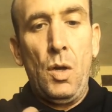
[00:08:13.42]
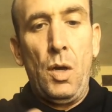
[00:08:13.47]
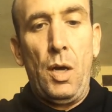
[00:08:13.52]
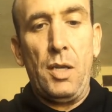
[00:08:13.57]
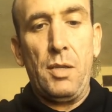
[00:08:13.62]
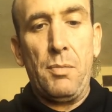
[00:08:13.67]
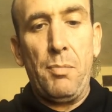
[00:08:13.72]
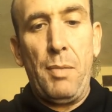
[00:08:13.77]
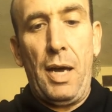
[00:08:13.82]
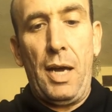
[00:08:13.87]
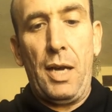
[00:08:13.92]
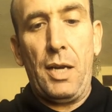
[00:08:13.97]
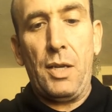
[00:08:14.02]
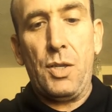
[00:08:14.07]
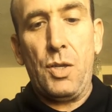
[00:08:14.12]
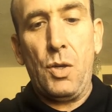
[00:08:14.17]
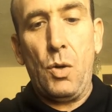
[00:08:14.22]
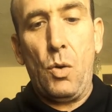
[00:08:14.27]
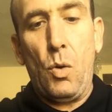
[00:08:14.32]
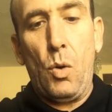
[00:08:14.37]
is make
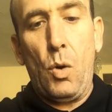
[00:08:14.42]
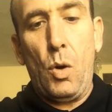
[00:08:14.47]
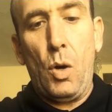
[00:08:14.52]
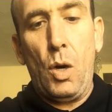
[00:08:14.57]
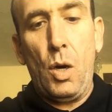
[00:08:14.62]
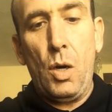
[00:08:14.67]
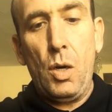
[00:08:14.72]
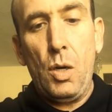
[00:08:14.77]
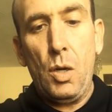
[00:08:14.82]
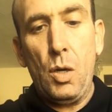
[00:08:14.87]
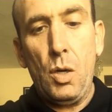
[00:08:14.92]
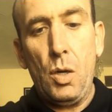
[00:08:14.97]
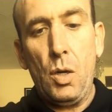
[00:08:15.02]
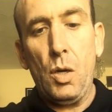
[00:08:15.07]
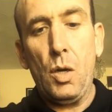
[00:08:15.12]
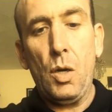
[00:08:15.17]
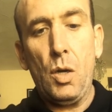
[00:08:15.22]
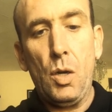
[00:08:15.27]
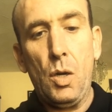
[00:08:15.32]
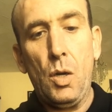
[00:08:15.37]
sure
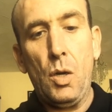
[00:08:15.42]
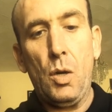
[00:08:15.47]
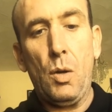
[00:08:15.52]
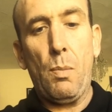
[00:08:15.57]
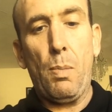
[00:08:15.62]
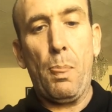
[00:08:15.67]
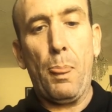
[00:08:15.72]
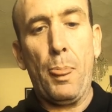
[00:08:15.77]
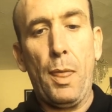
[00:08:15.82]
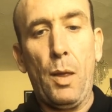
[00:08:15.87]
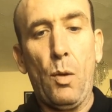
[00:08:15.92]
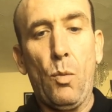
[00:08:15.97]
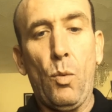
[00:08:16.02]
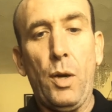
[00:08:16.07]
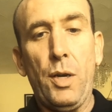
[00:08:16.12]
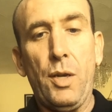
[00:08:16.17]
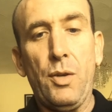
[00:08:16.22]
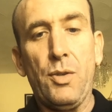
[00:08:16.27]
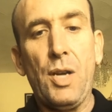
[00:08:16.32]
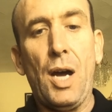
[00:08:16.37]

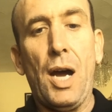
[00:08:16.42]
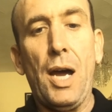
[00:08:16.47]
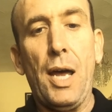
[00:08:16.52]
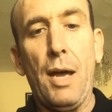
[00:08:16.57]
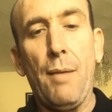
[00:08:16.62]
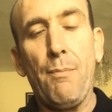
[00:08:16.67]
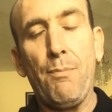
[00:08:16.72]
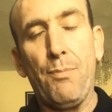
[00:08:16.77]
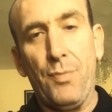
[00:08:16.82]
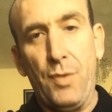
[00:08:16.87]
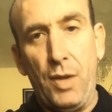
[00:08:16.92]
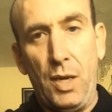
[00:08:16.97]
when you tie it,